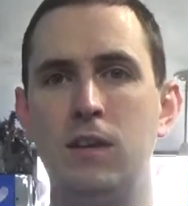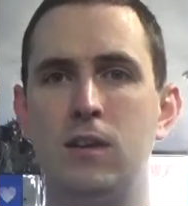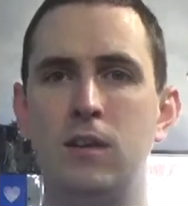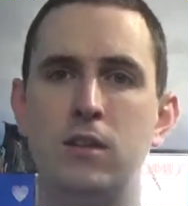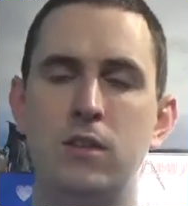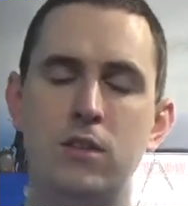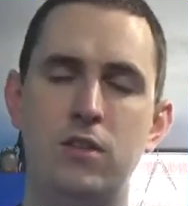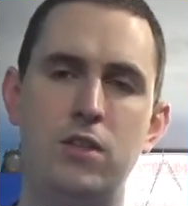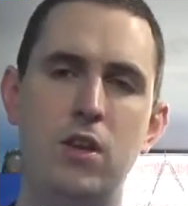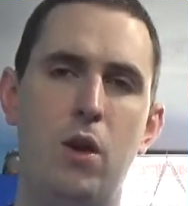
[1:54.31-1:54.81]

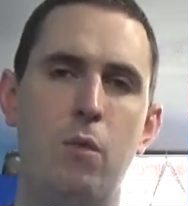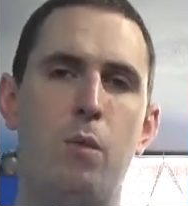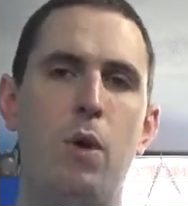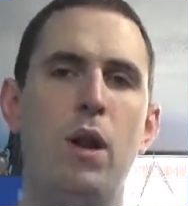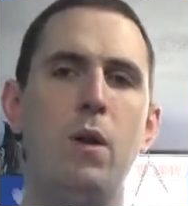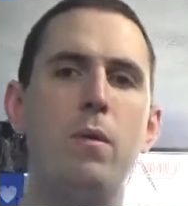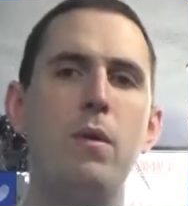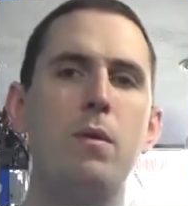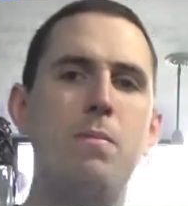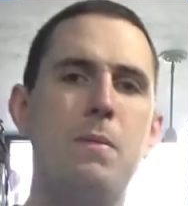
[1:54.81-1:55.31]
So what
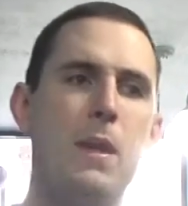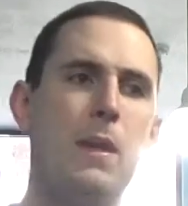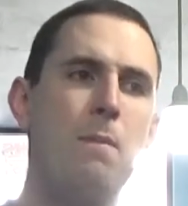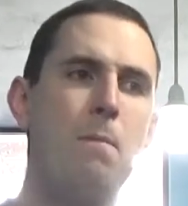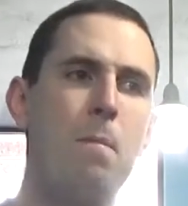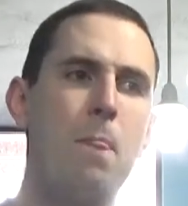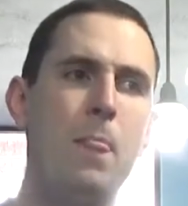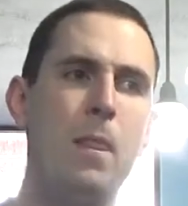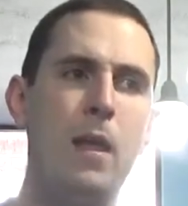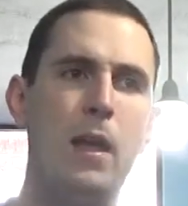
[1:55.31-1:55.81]
it would
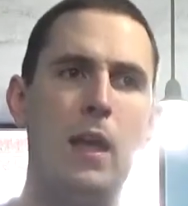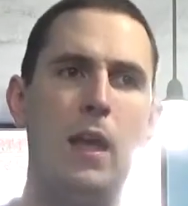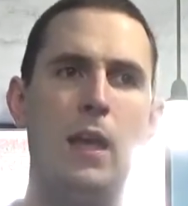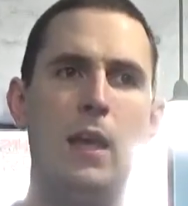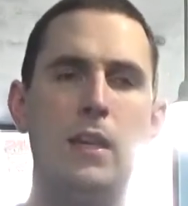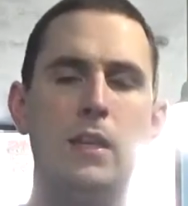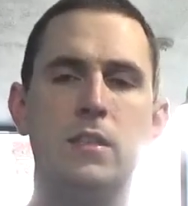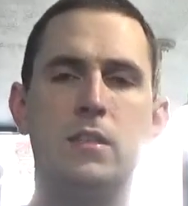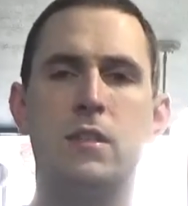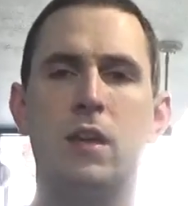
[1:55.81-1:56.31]
be
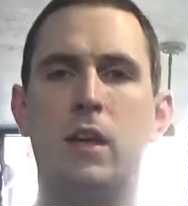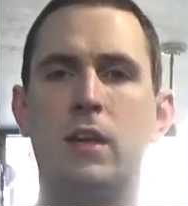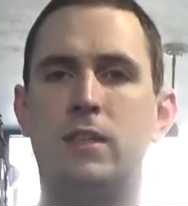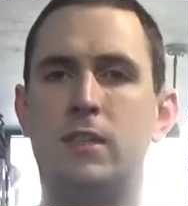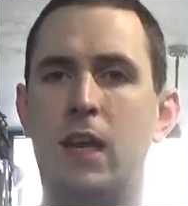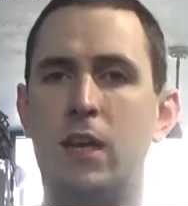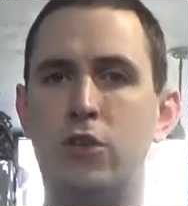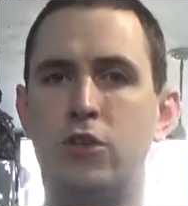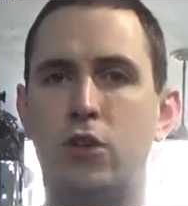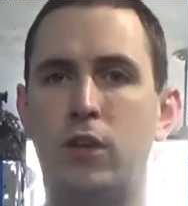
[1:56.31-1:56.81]
is
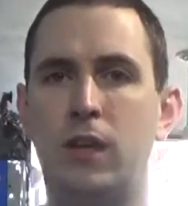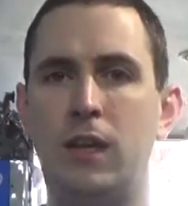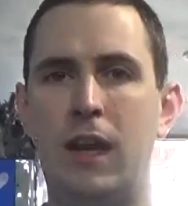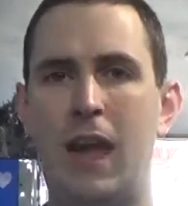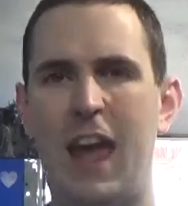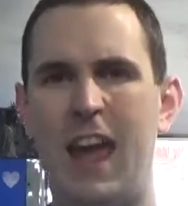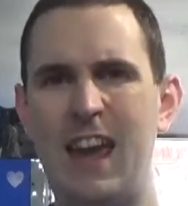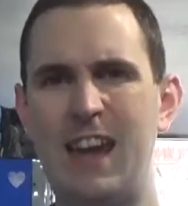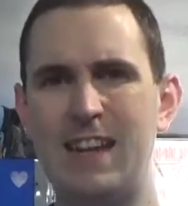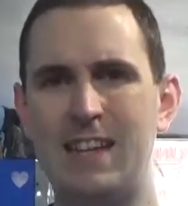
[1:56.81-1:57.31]
essentially
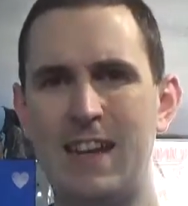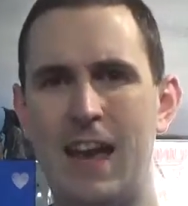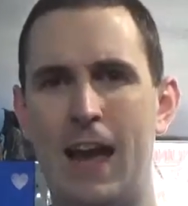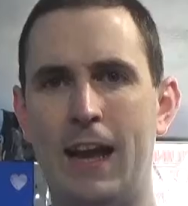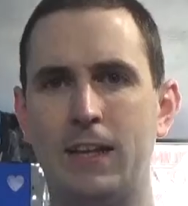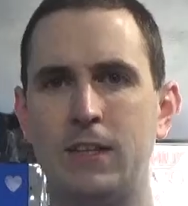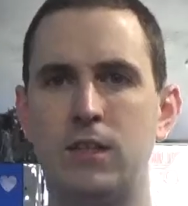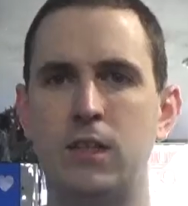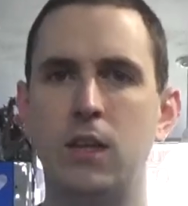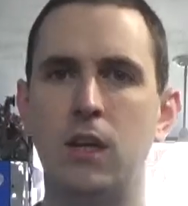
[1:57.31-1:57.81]
8
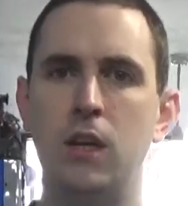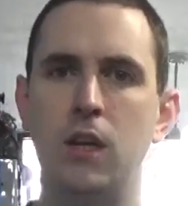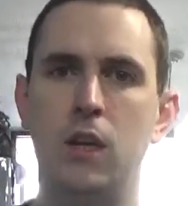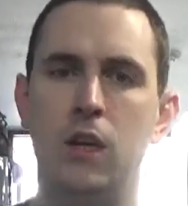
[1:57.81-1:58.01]
decks.